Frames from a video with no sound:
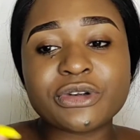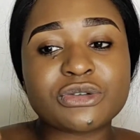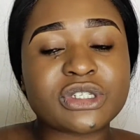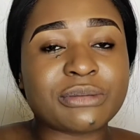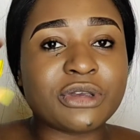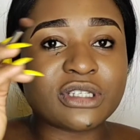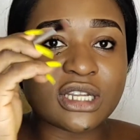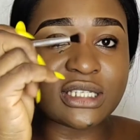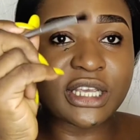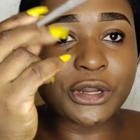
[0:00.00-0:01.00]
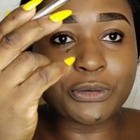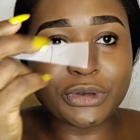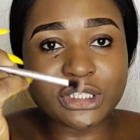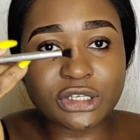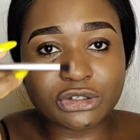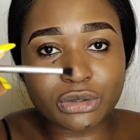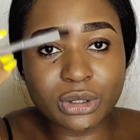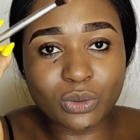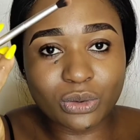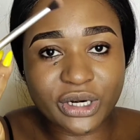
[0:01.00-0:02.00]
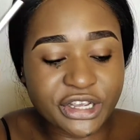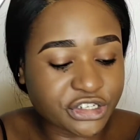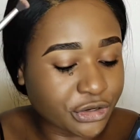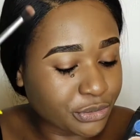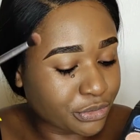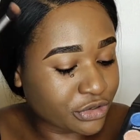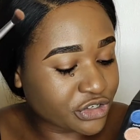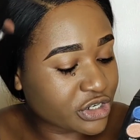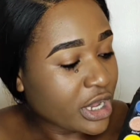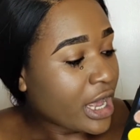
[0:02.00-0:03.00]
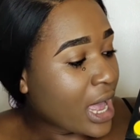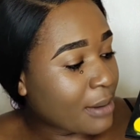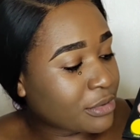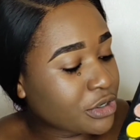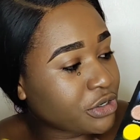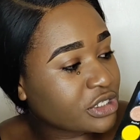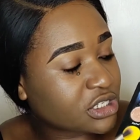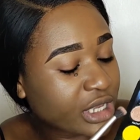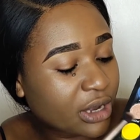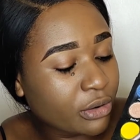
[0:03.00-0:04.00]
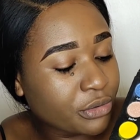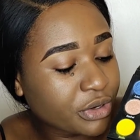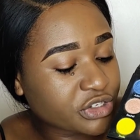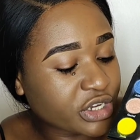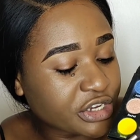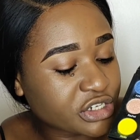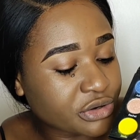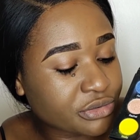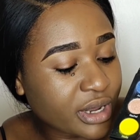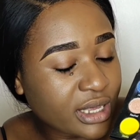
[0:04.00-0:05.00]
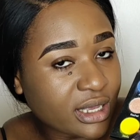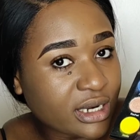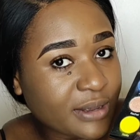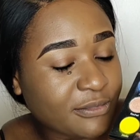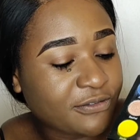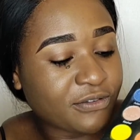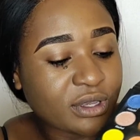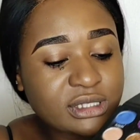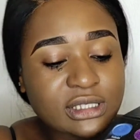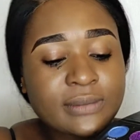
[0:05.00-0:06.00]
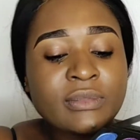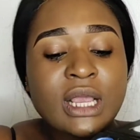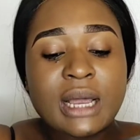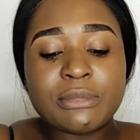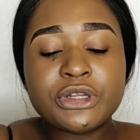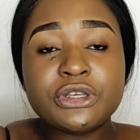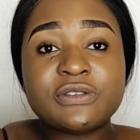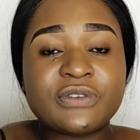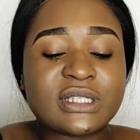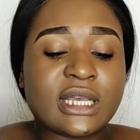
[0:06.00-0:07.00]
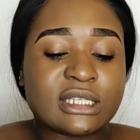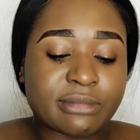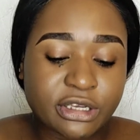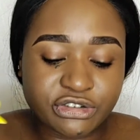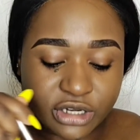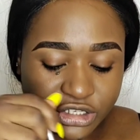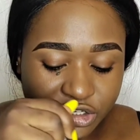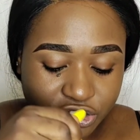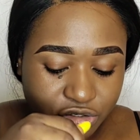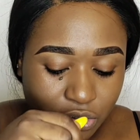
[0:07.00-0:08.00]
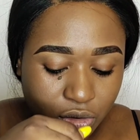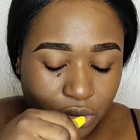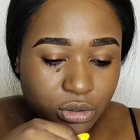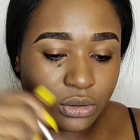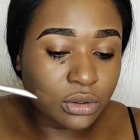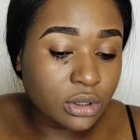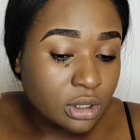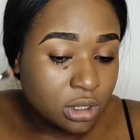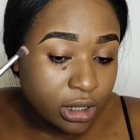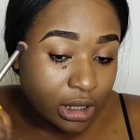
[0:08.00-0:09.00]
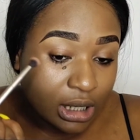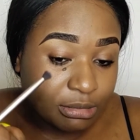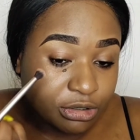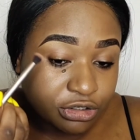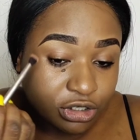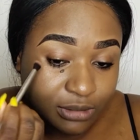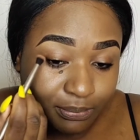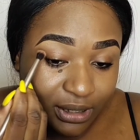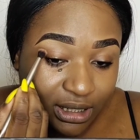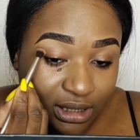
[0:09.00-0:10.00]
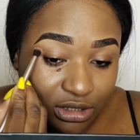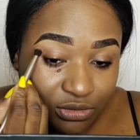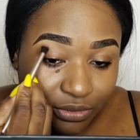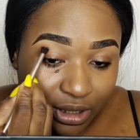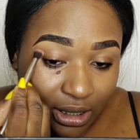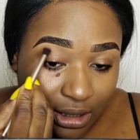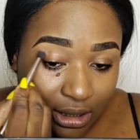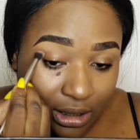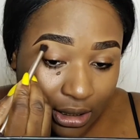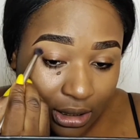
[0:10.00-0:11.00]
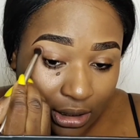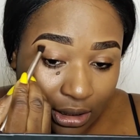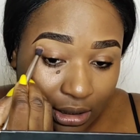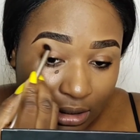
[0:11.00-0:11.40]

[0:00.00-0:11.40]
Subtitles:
brush which I'm using is ENL Beauty's 2-in-1 eyeshadow brush. I'm gonna use this orange eyeshadow right here named Fit. I'm gonna use Fit as my transition color. I'm gonna just blend it right here